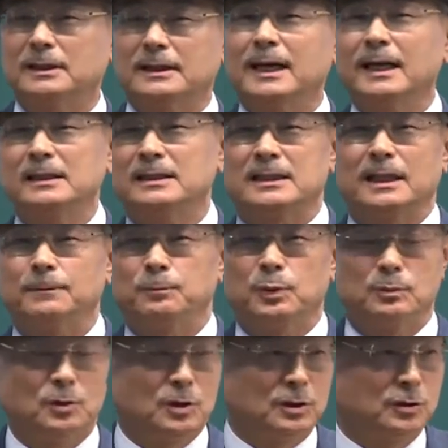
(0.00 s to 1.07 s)
the products
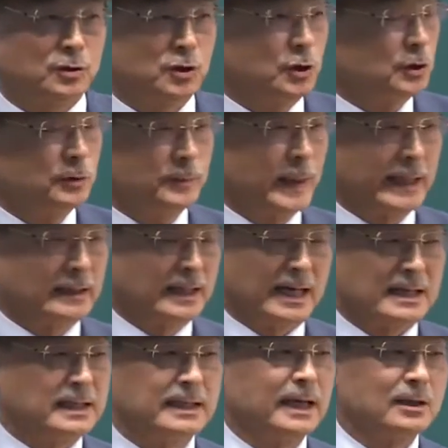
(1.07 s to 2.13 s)
need to be
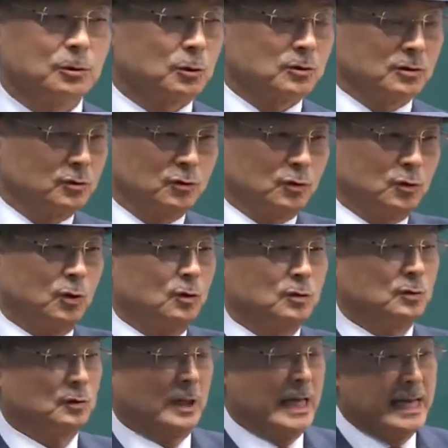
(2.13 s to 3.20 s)
unique is not true
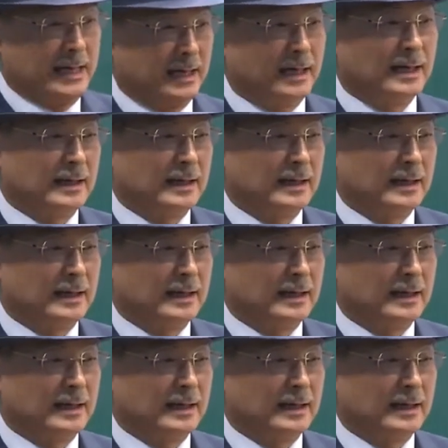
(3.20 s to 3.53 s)
at all.